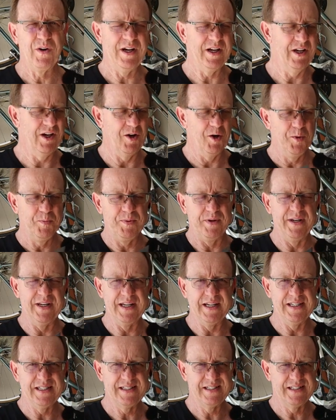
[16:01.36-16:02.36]
way you open
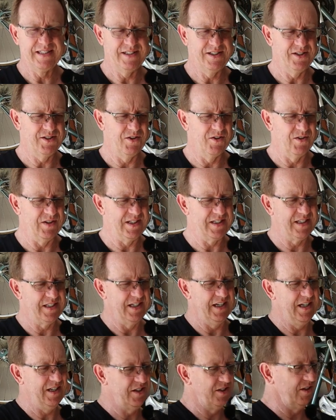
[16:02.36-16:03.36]
these, as you always
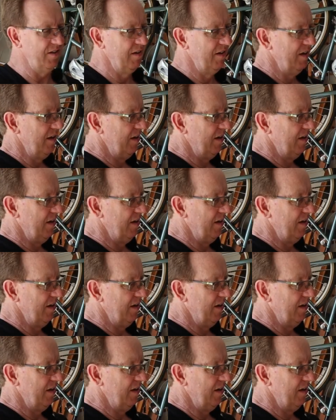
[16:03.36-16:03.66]
see, is you